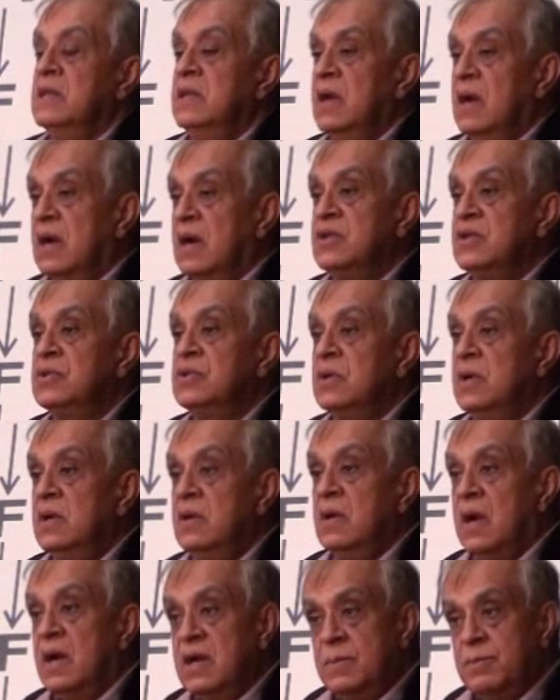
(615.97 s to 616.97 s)
The answer in
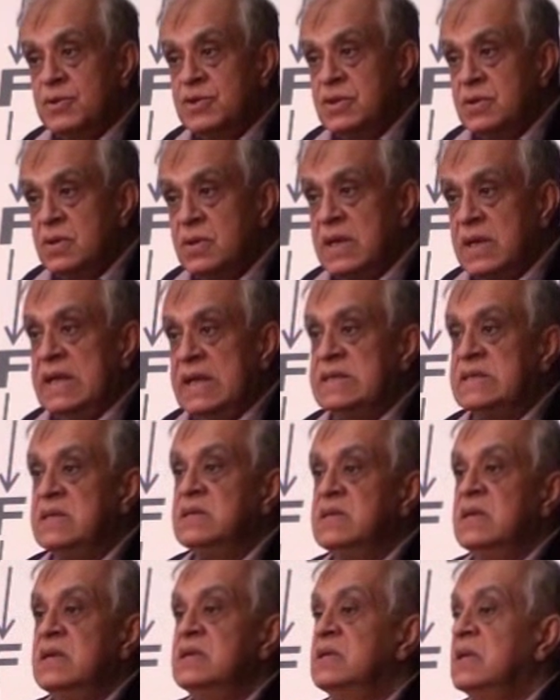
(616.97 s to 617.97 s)
100% of the
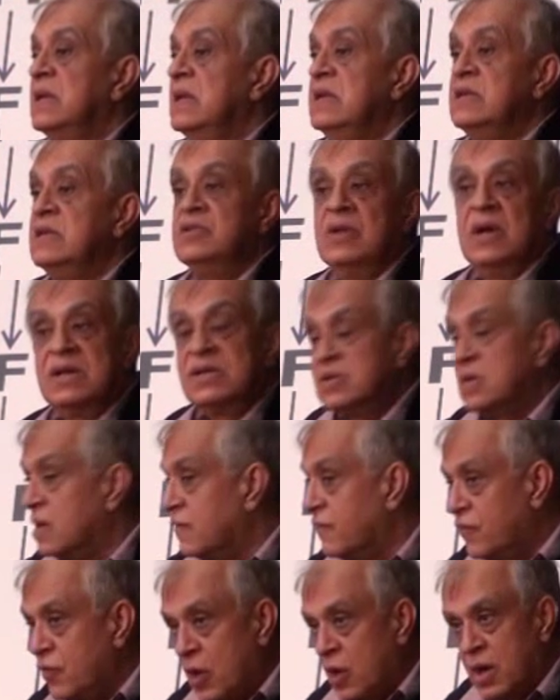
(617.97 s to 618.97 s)
cases is that he is not son
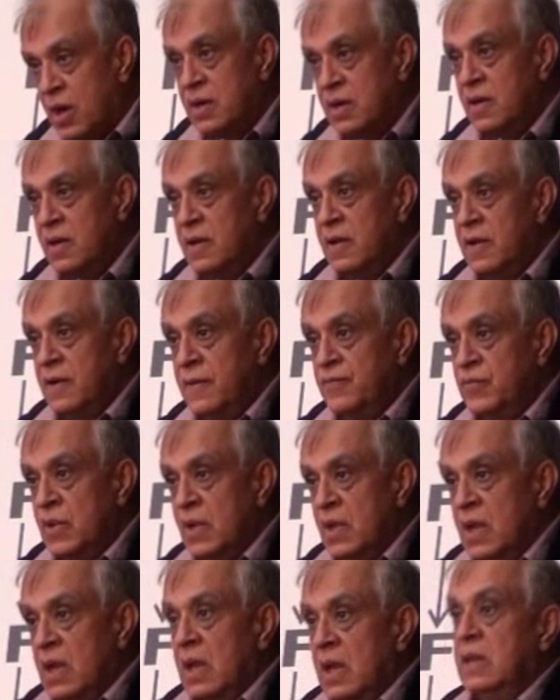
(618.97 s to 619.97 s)
of God.
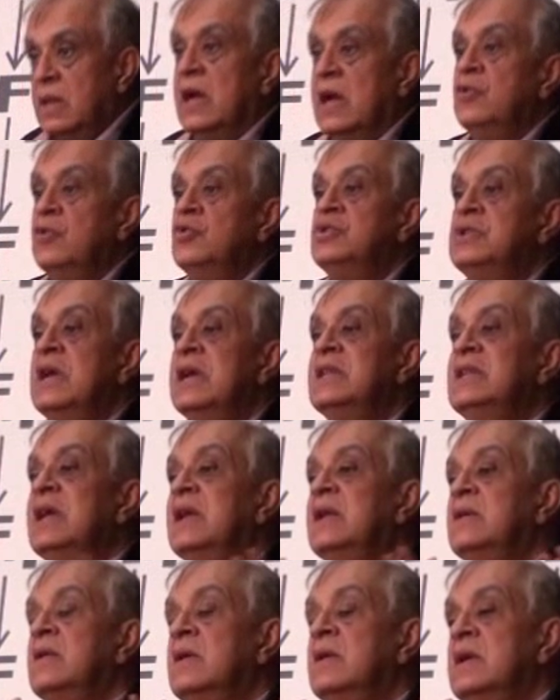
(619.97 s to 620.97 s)
Now you take
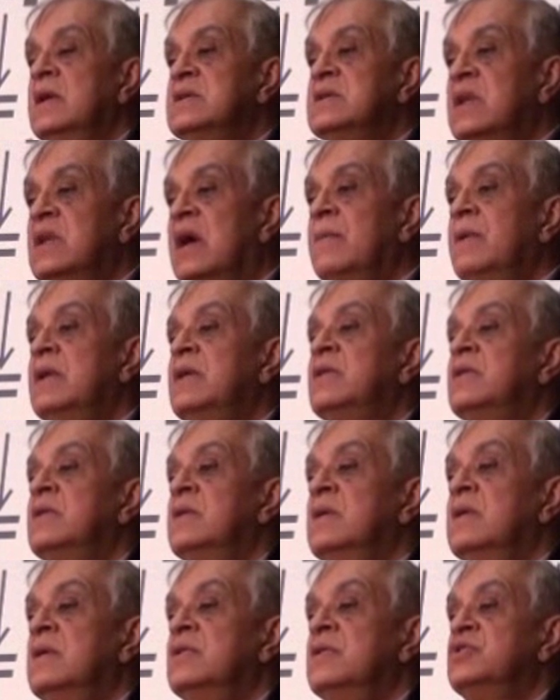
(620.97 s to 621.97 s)
that Islamic
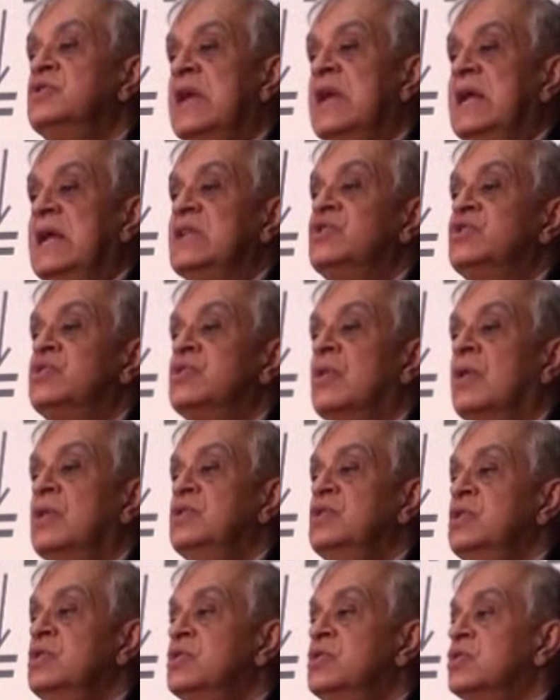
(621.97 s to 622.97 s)
stance on
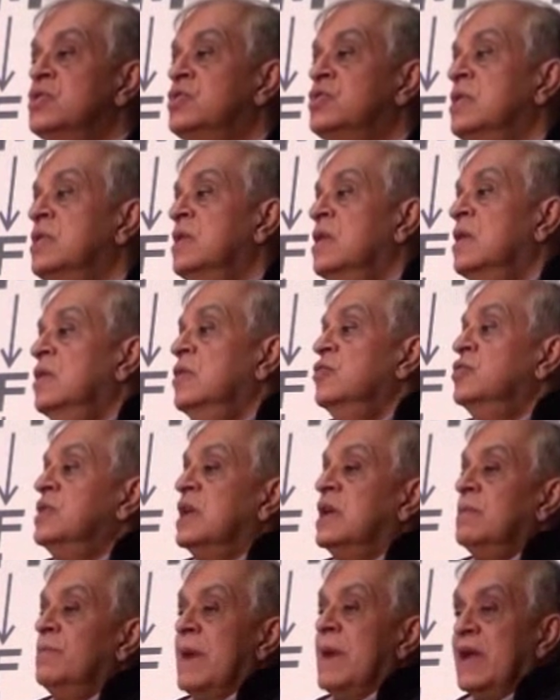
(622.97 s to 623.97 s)
Jesus, you
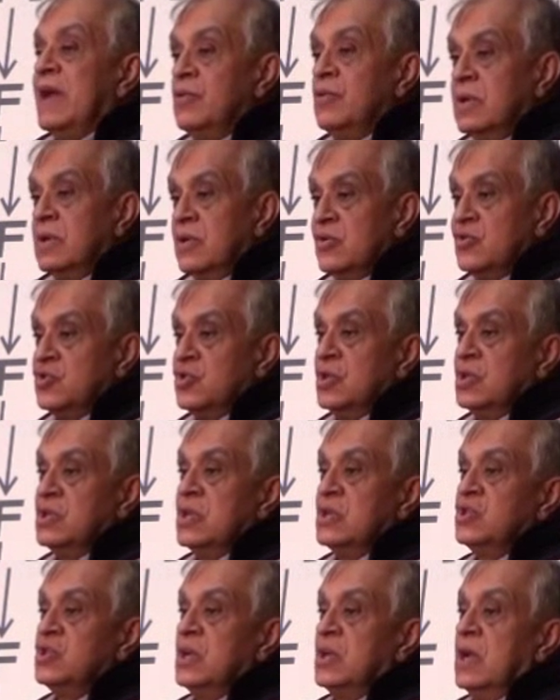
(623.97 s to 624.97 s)
take it back to the Christians
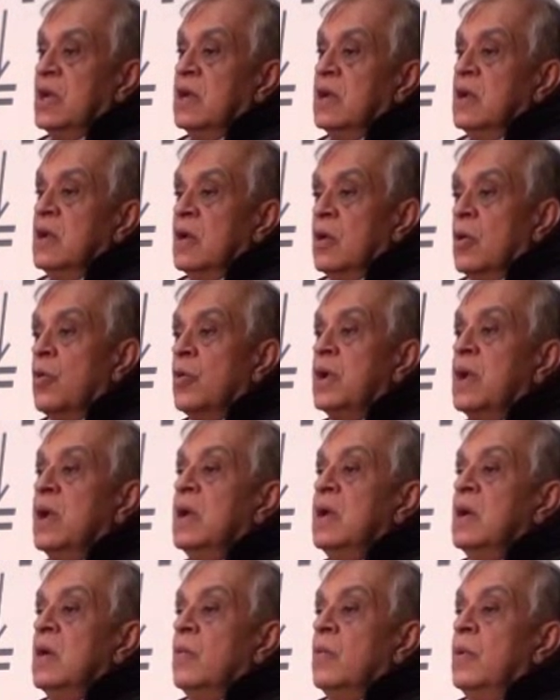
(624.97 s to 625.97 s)
and say,
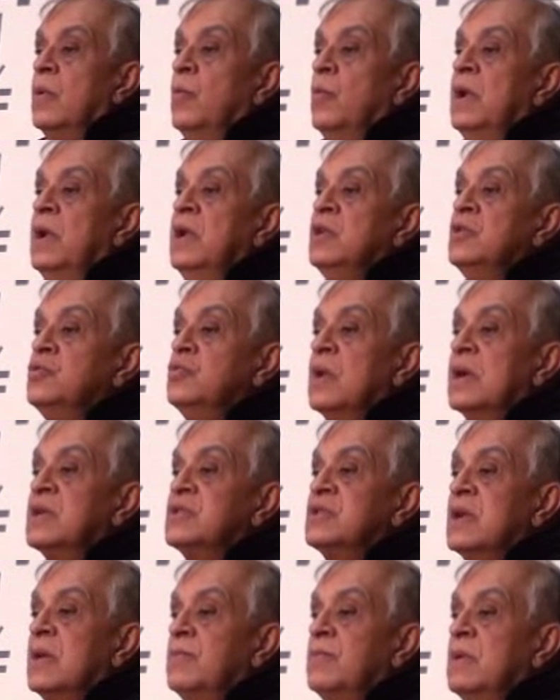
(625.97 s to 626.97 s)
okay, we're willing to
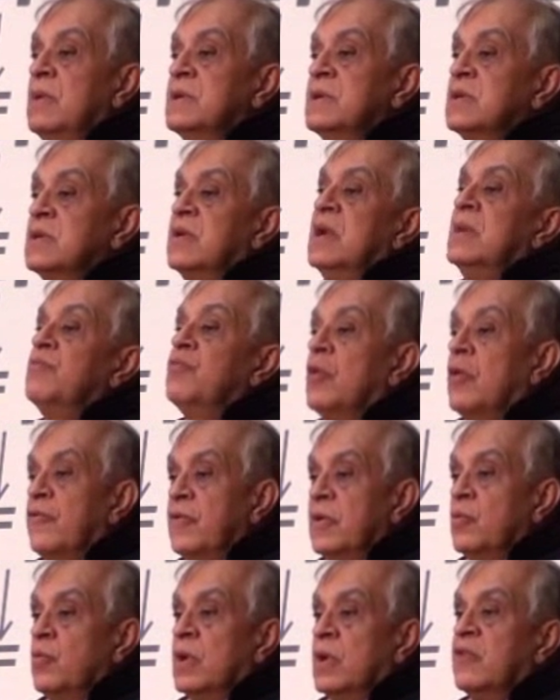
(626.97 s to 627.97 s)
accept him as a great
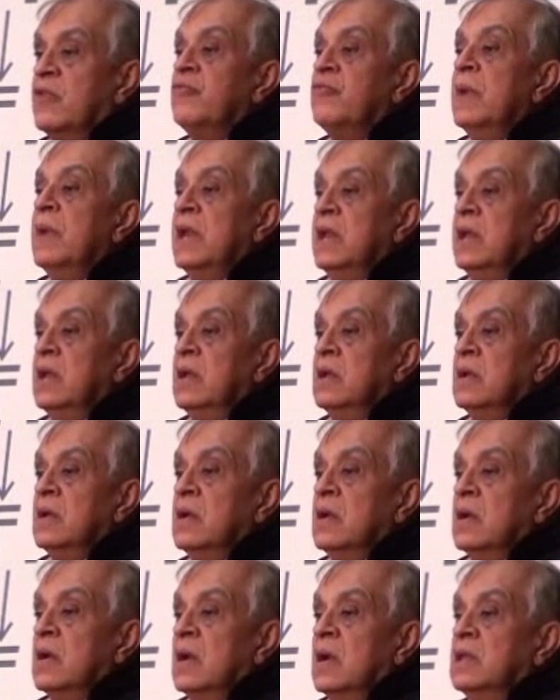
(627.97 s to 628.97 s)
prophet, one of many.
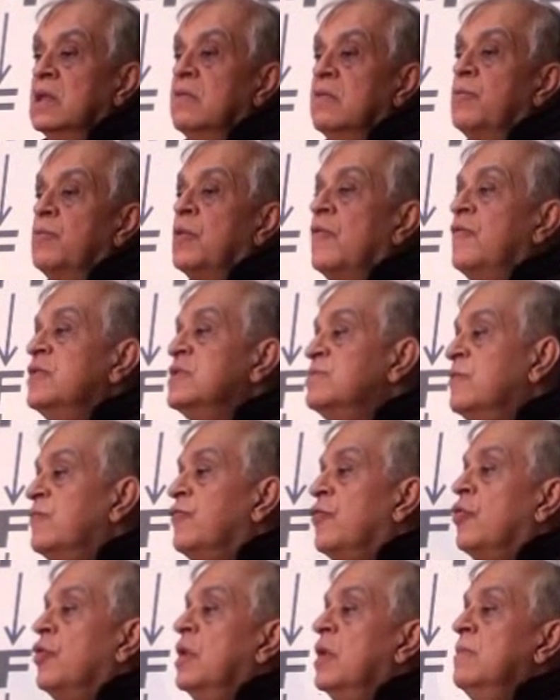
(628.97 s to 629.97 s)
And there were prophets
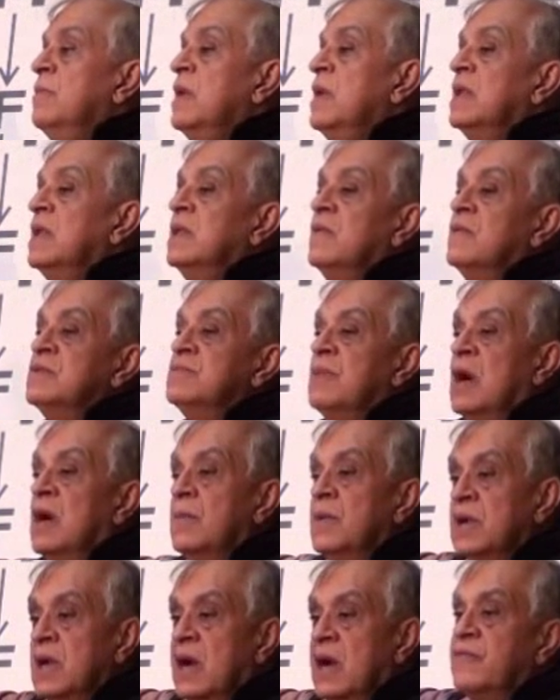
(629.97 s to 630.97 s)
before him and there was
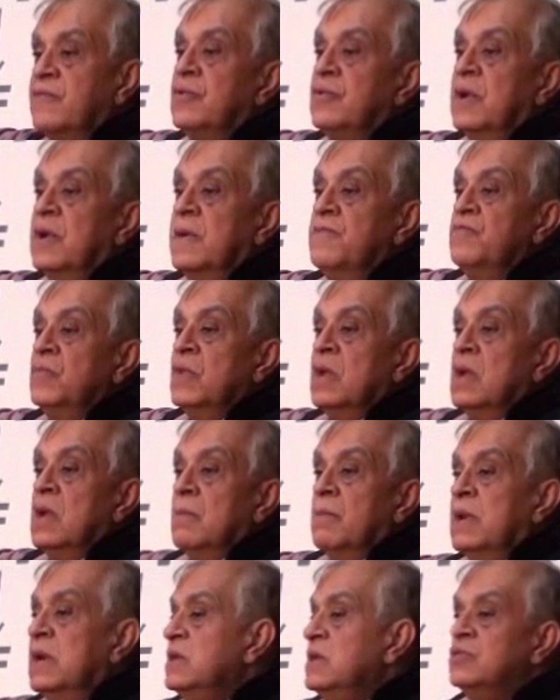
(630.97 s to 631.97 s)
Muhammad after him.
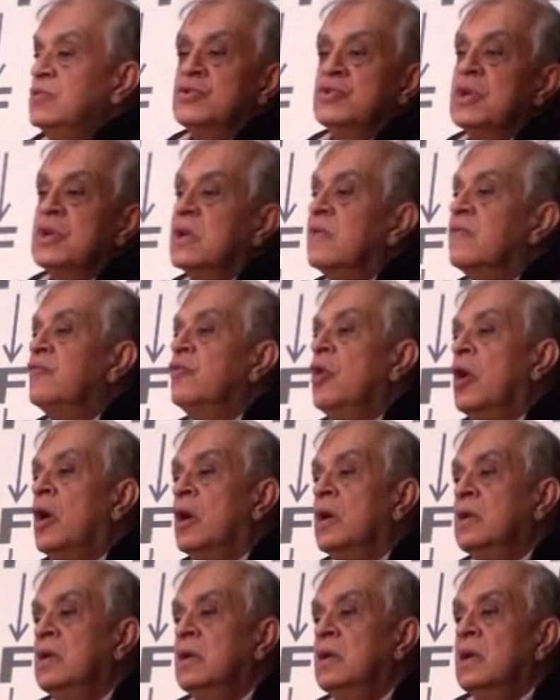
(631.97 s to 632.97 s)
But he's no son of
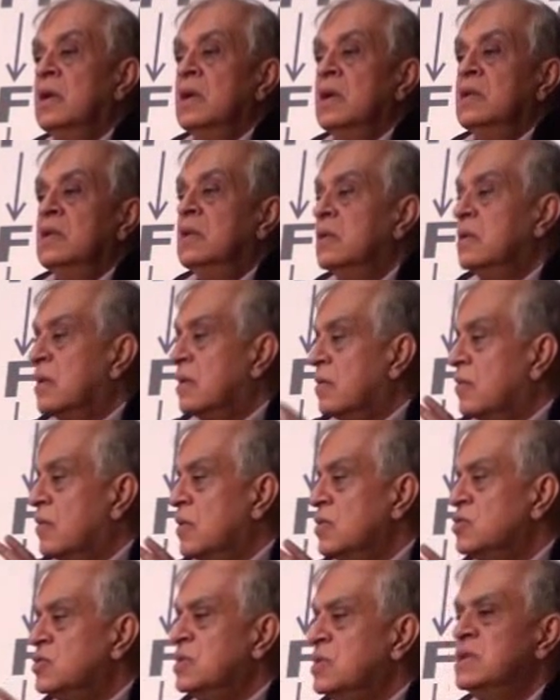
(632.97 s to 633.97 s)
God.
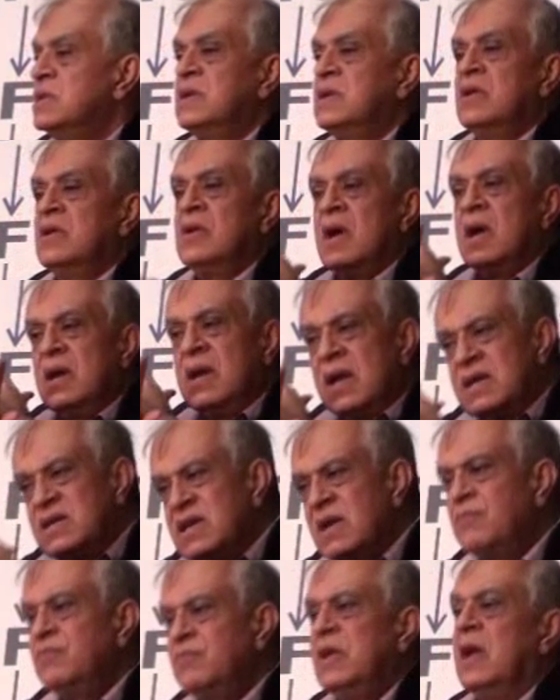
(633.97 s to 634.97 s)
Christians cannot
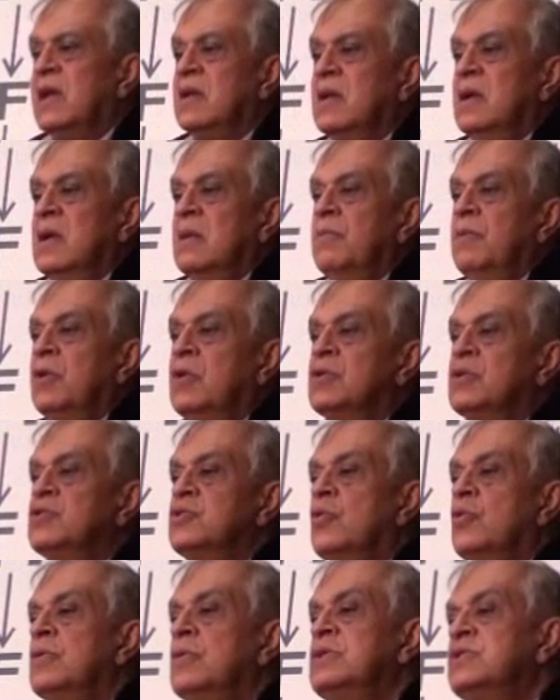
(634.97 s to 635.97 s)
accept that because
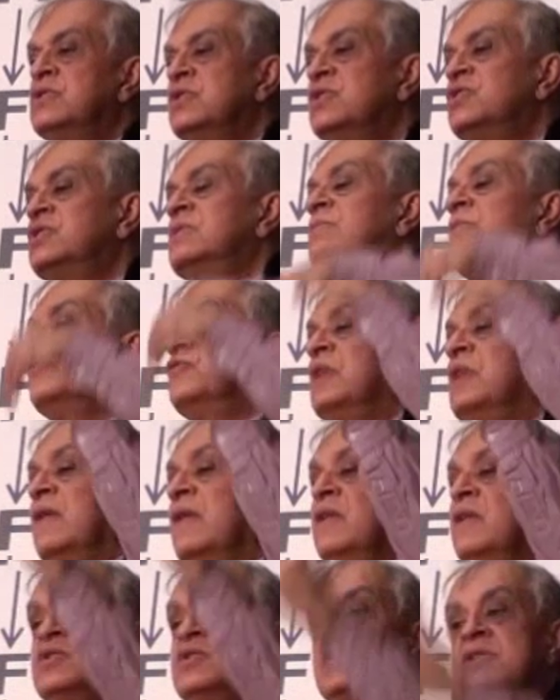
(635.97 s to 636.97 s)
the whole system of
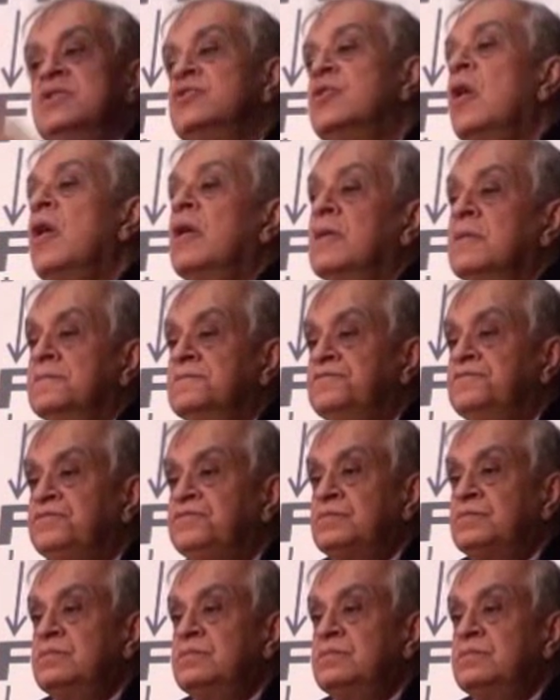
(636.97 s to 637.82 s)
salvation is gone.